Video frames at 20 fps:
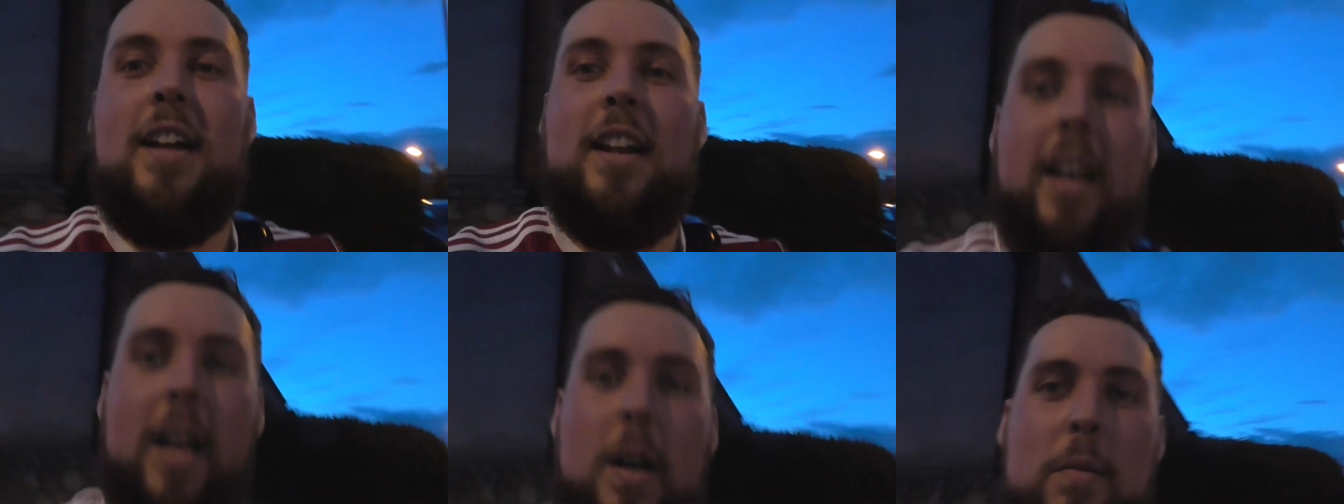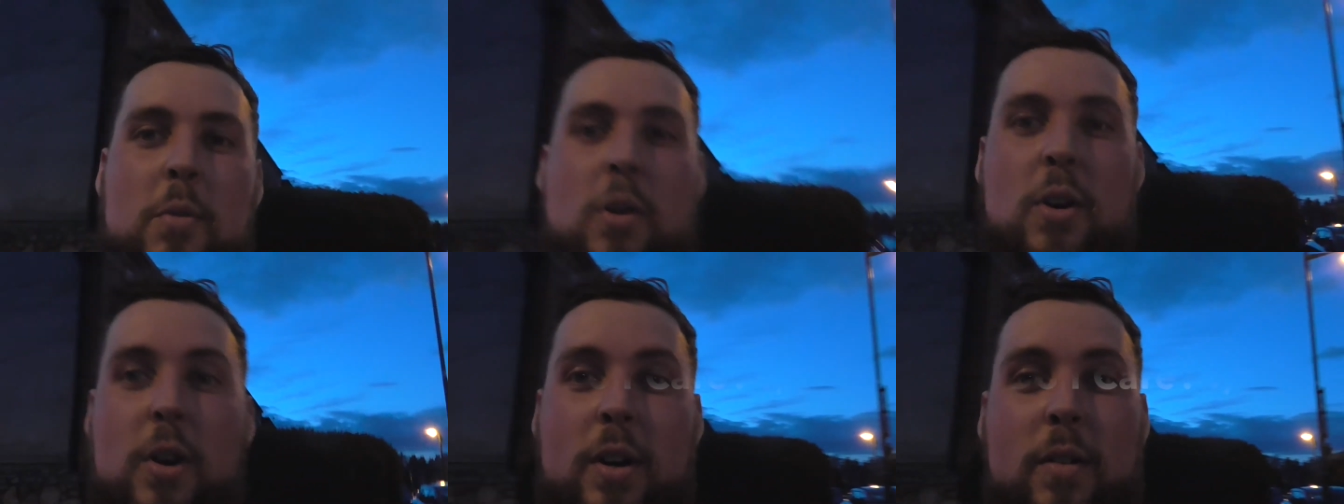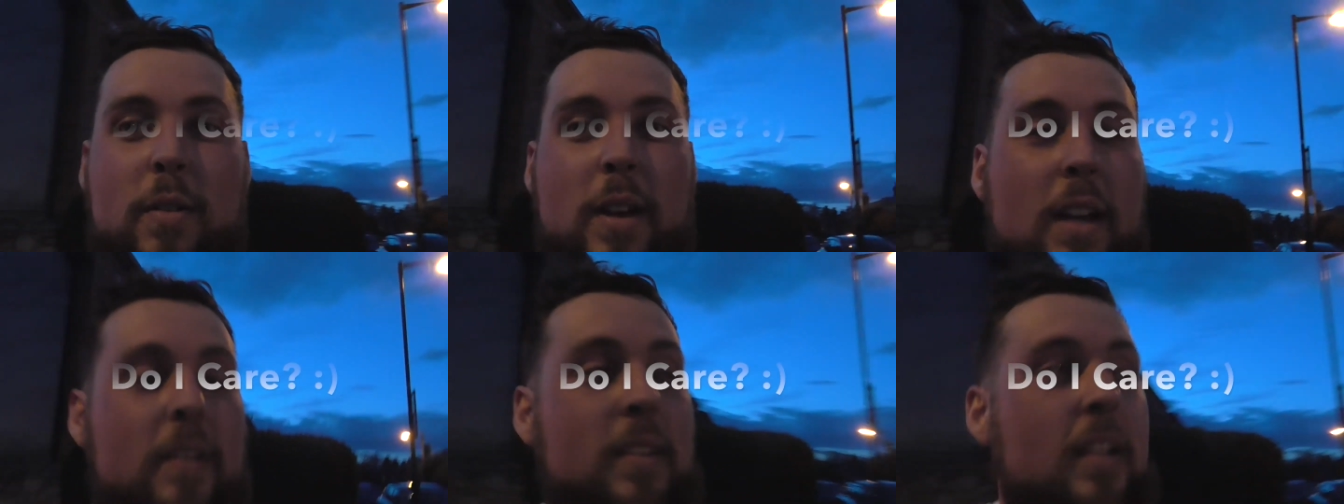Like, I'm
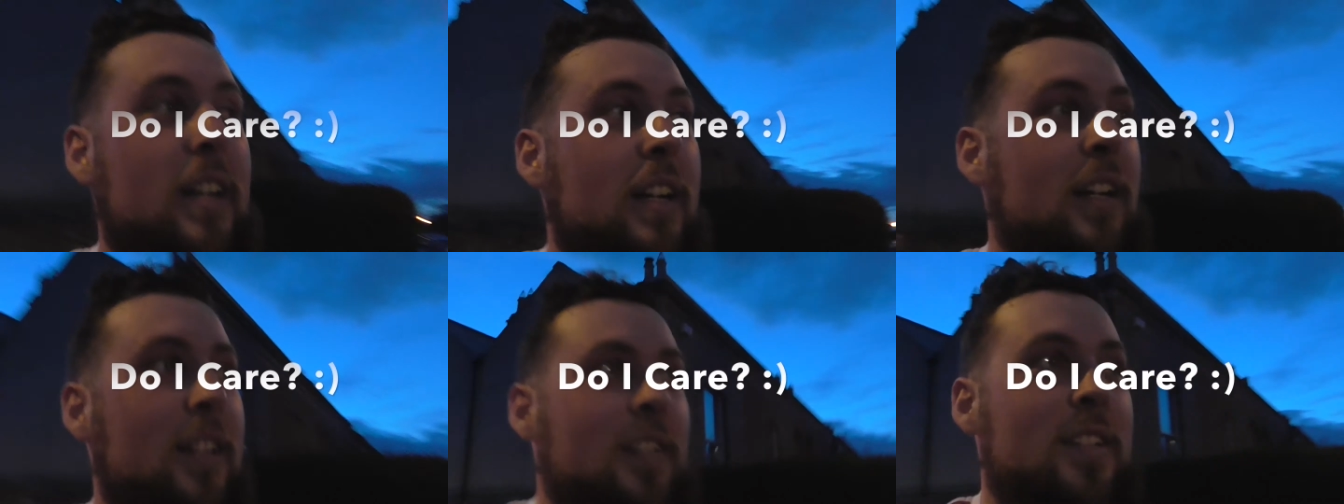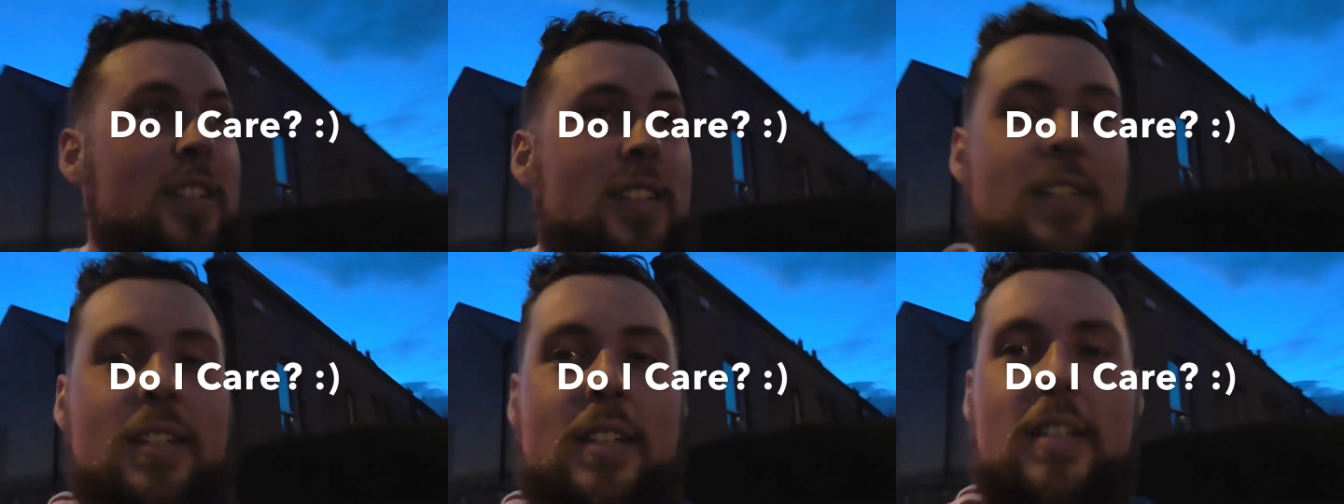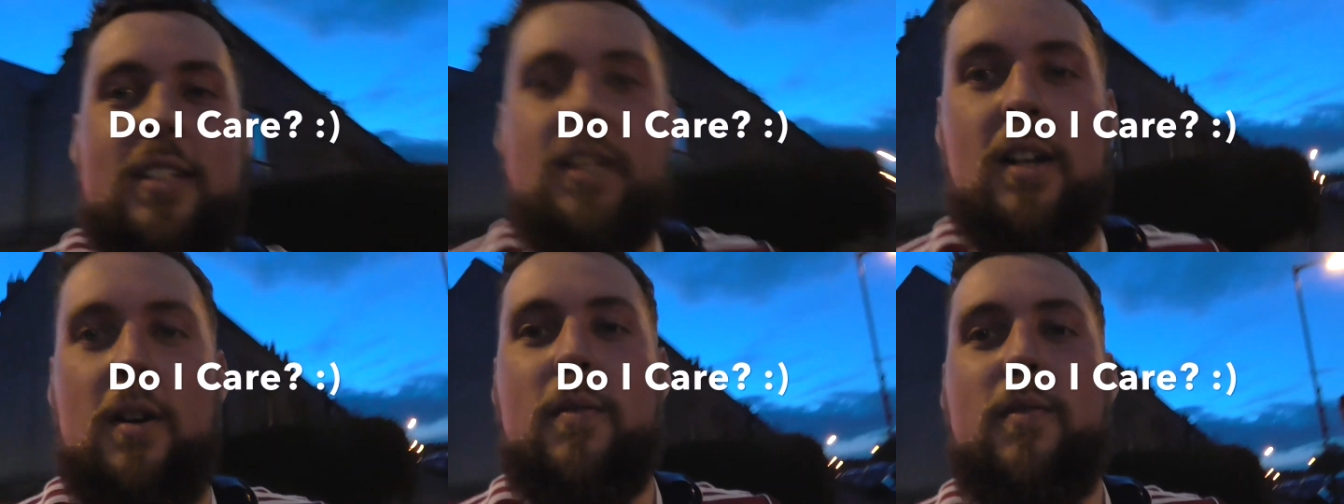walking around here, and there's,
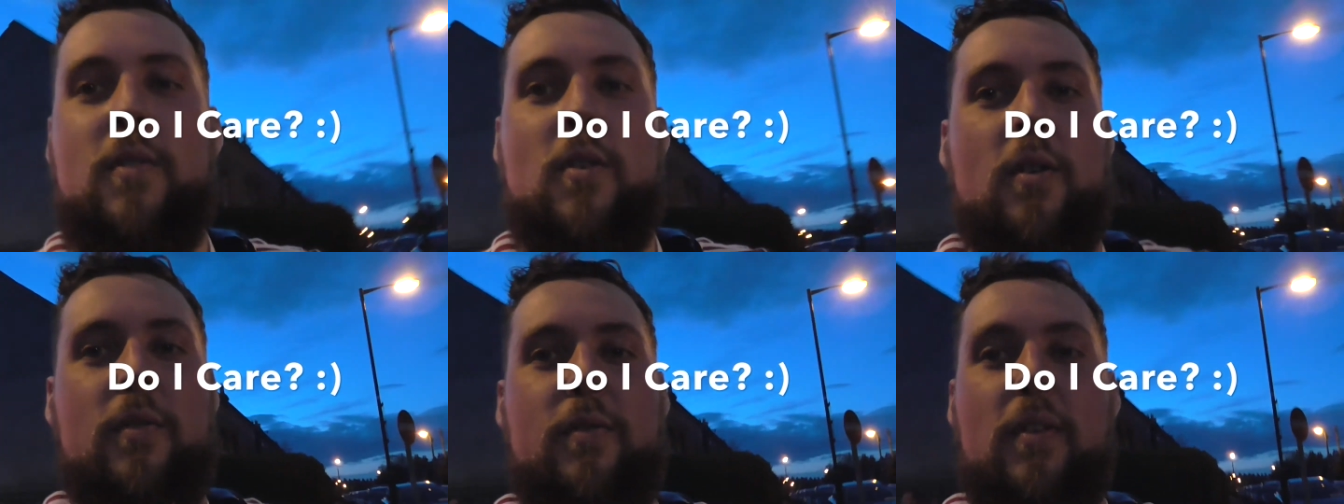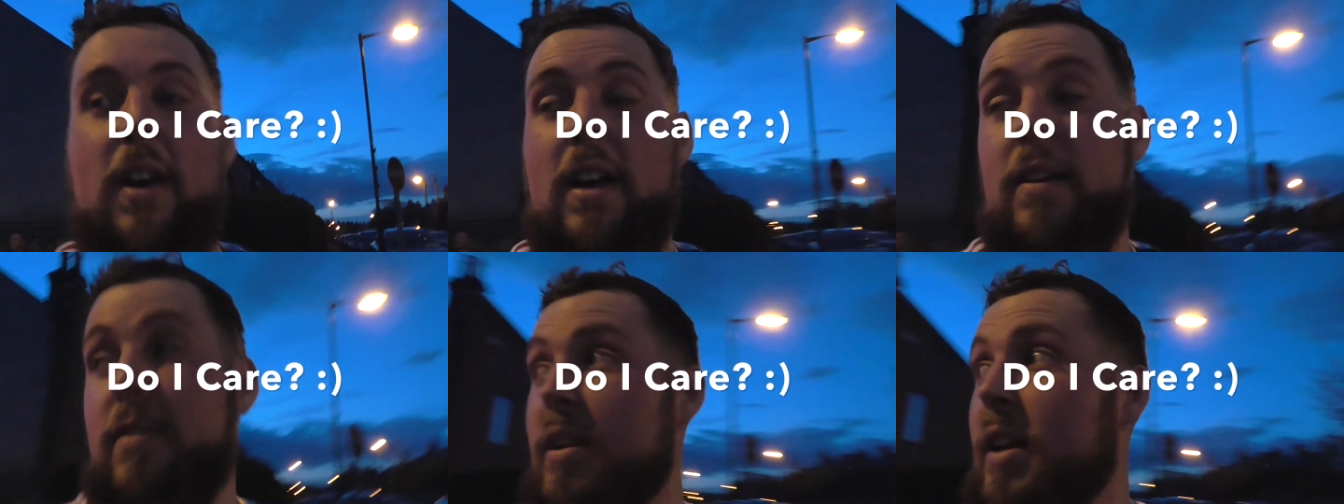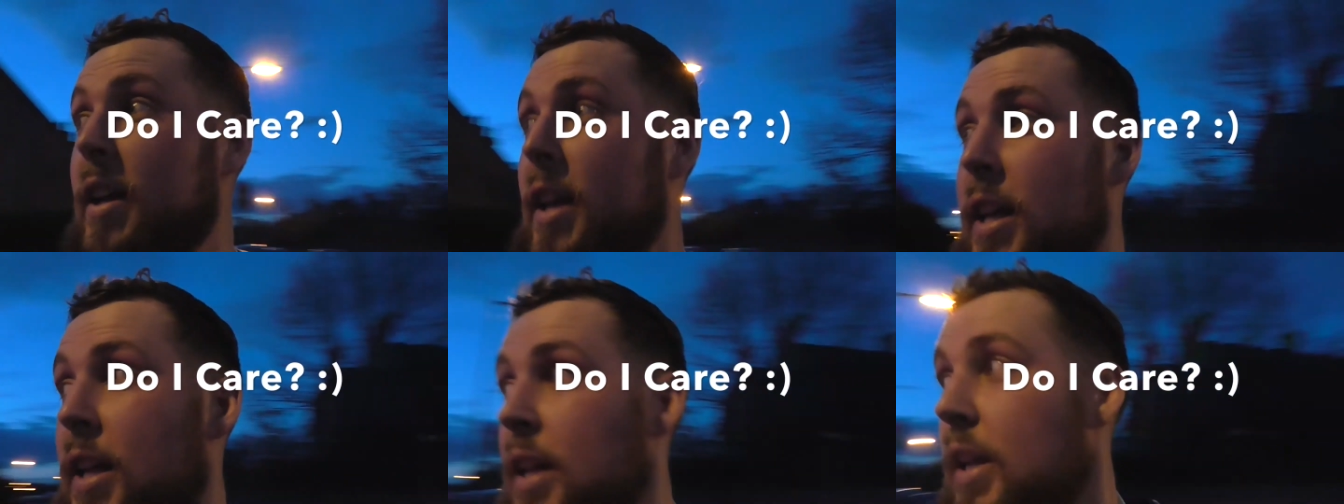you know, four or five
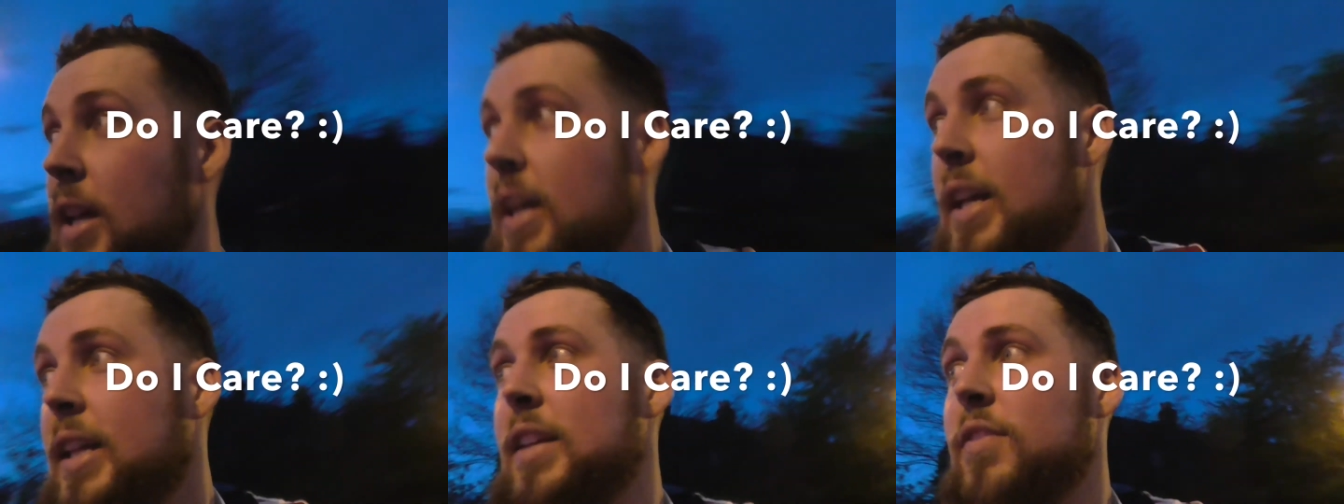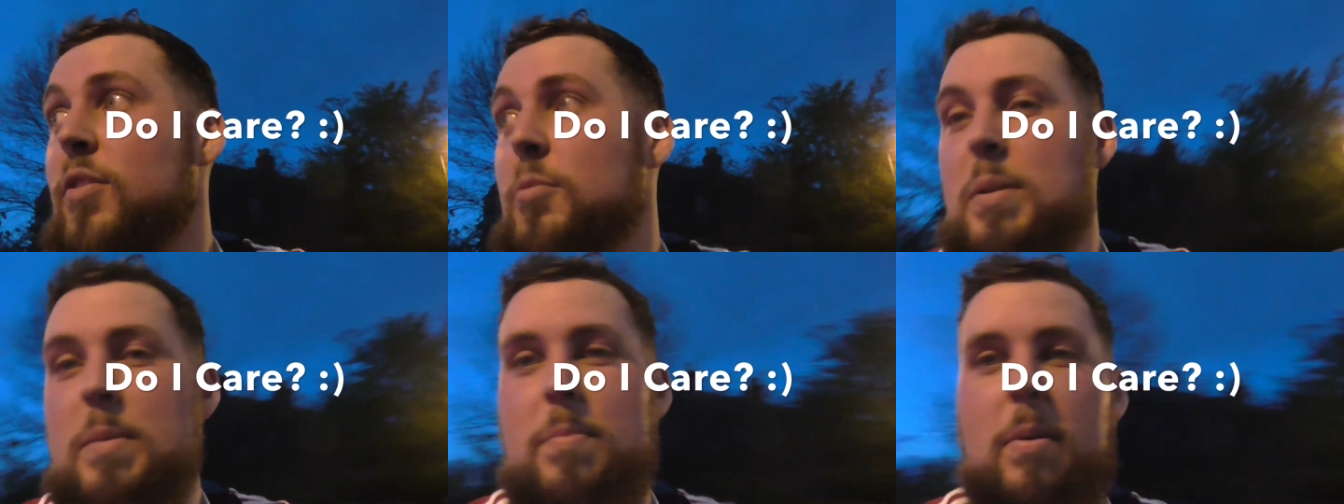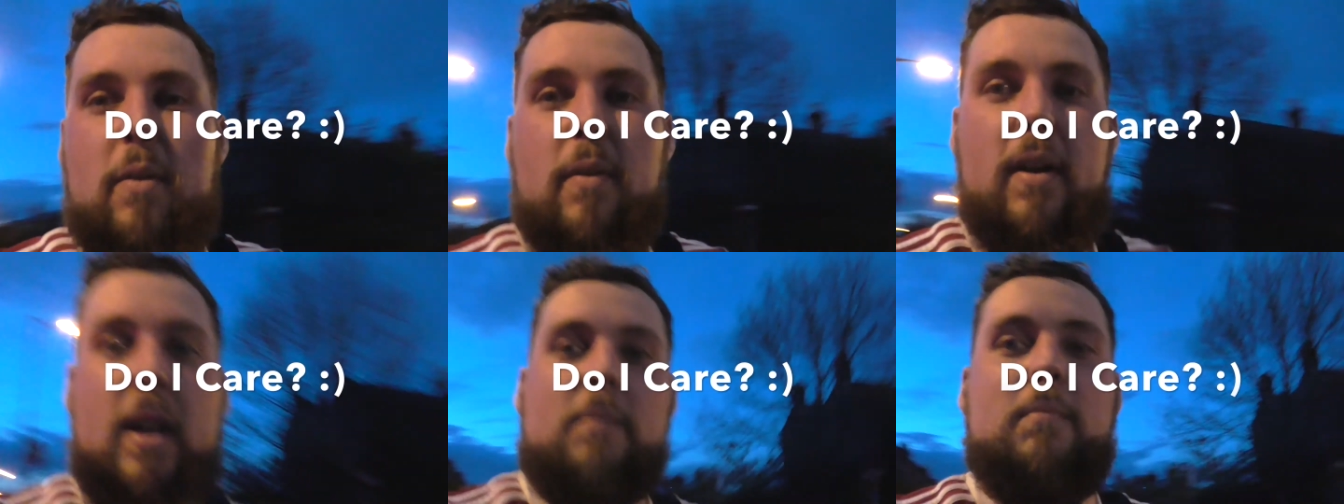different
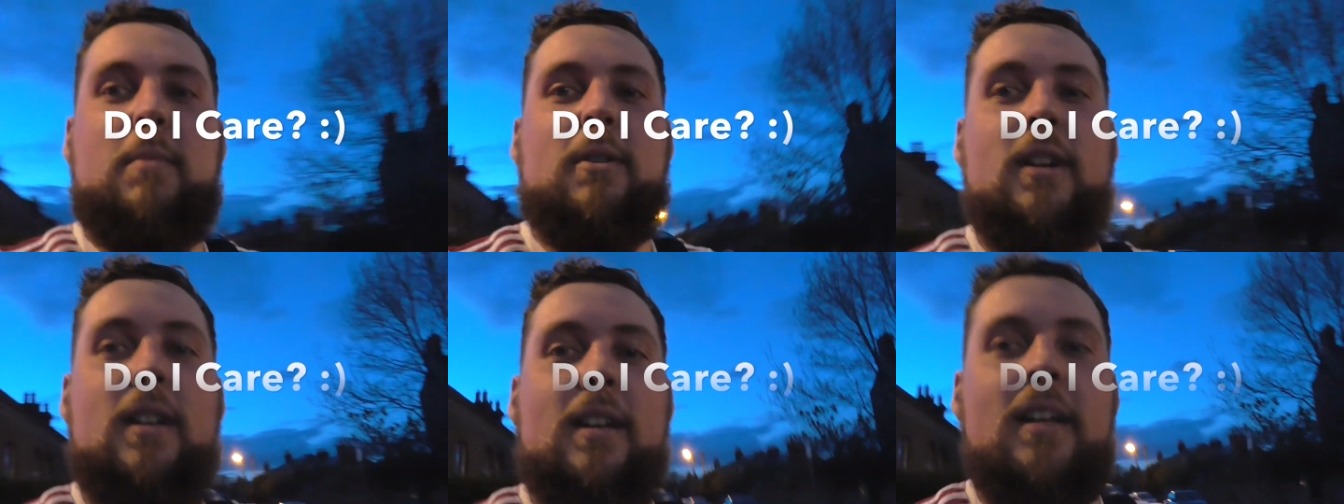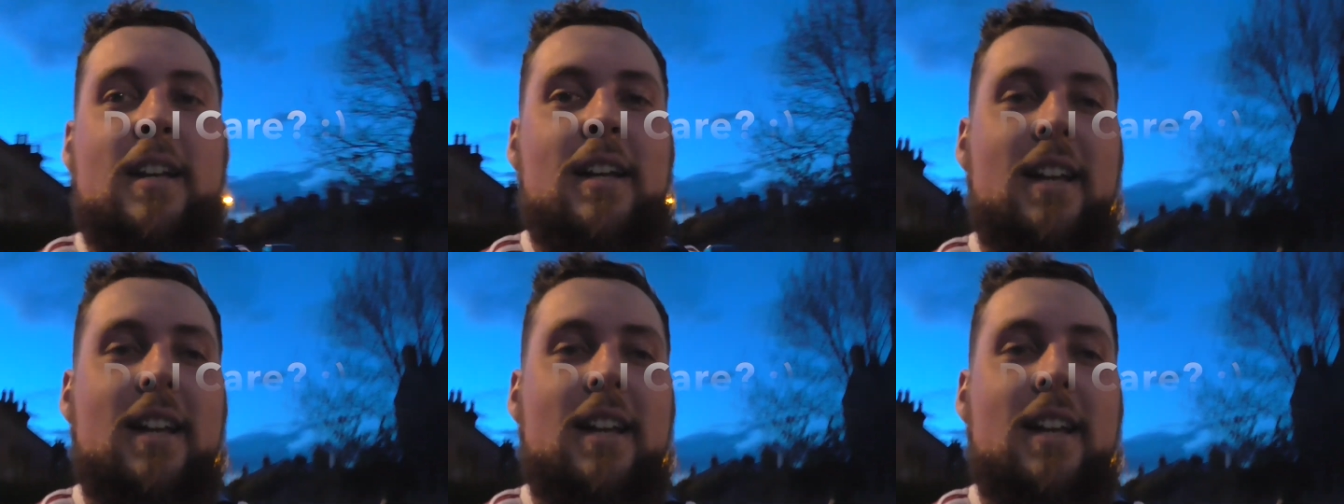people around, but,